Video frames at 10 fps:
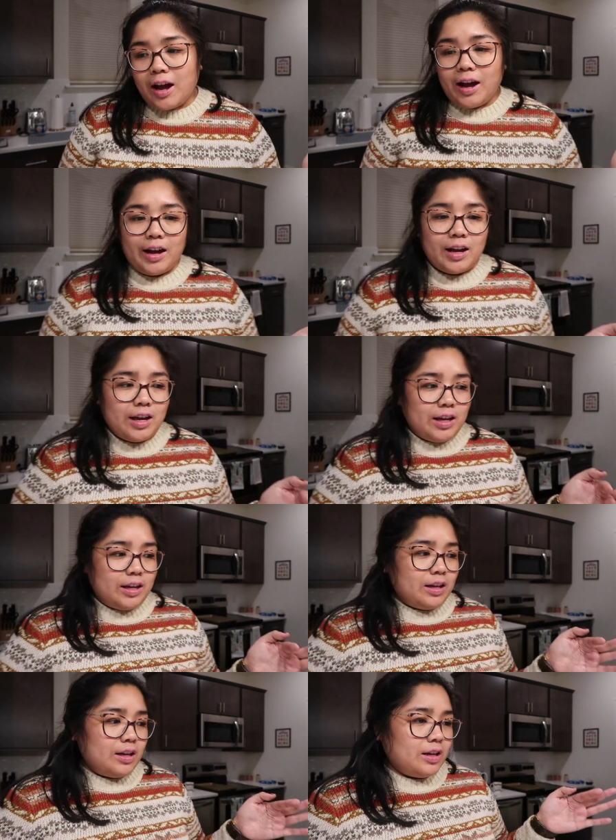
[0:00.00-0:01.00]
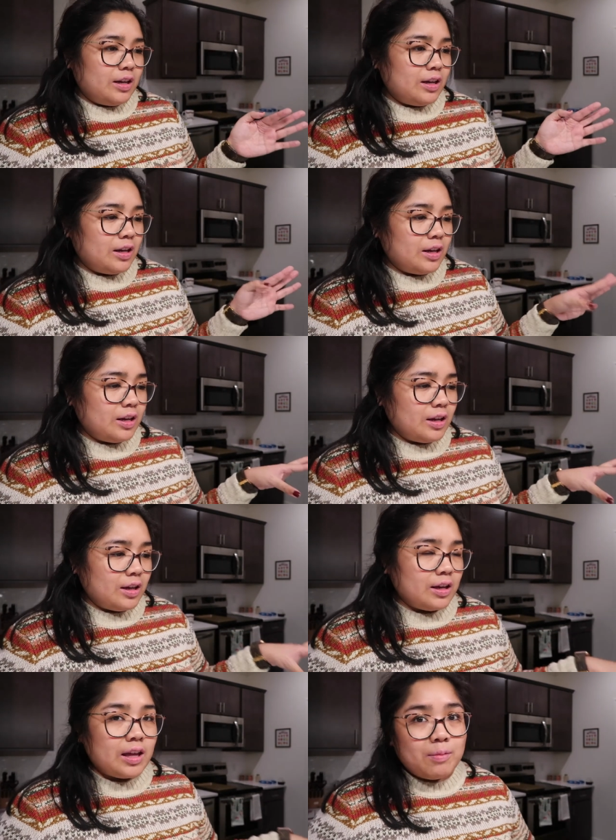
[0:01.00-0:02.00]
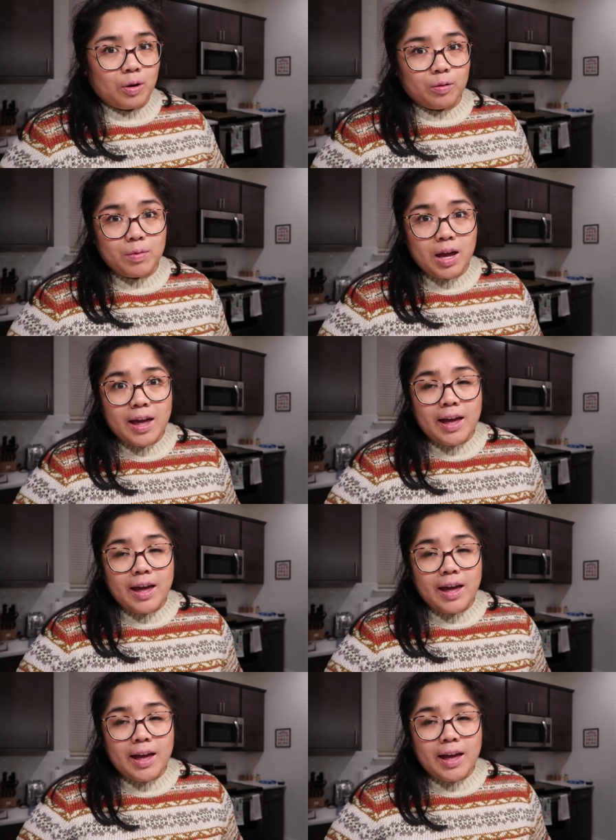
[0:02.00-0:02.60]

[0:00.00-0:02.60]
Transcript: I came home